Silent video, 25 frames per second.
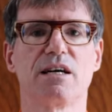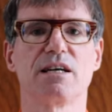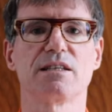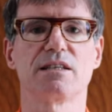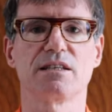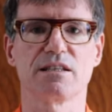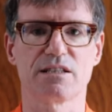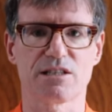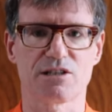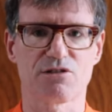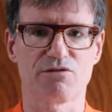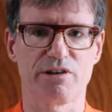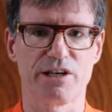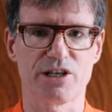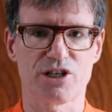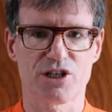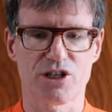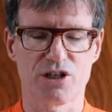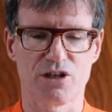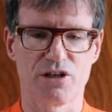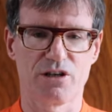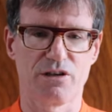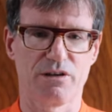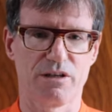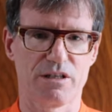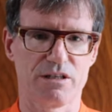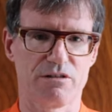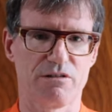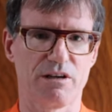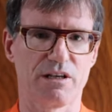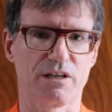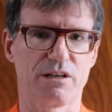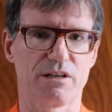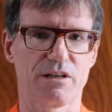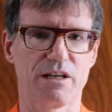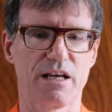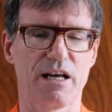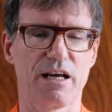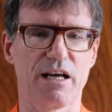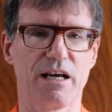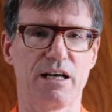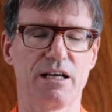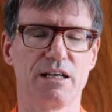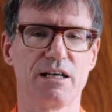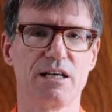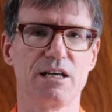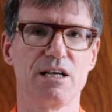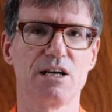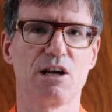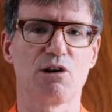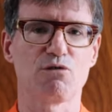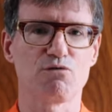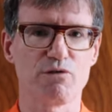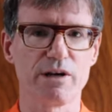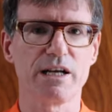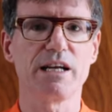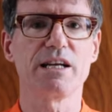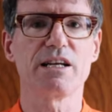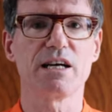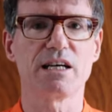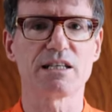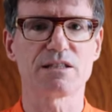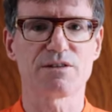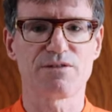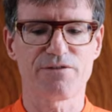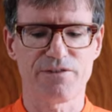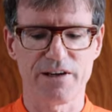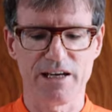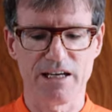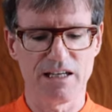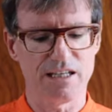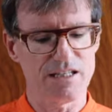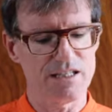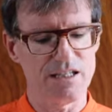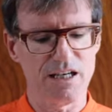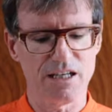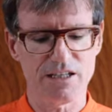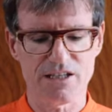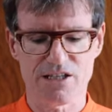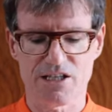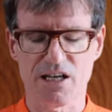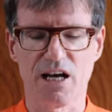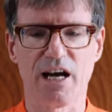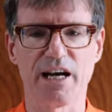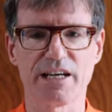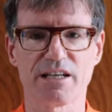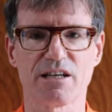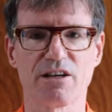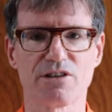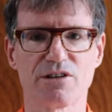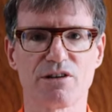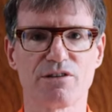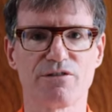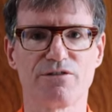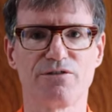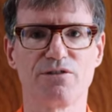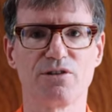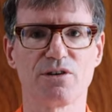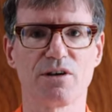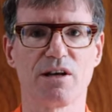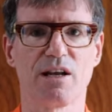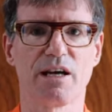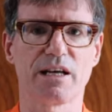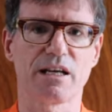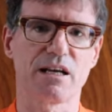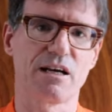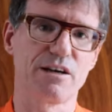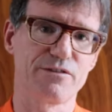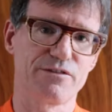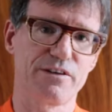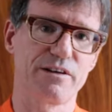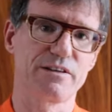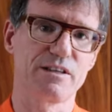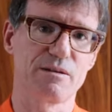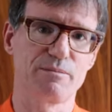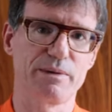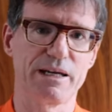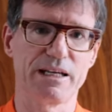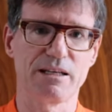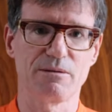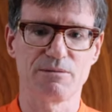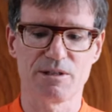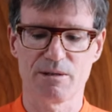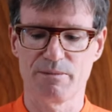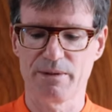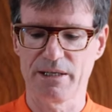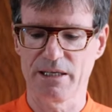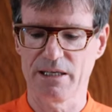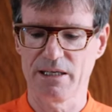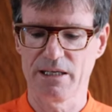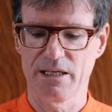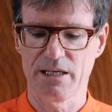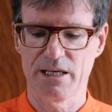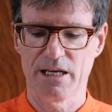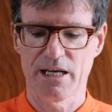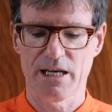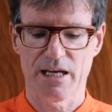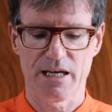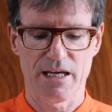I think it's a great shoe. It's got a really nice feel. It's not tight on your foot like I found the Bedlam to be.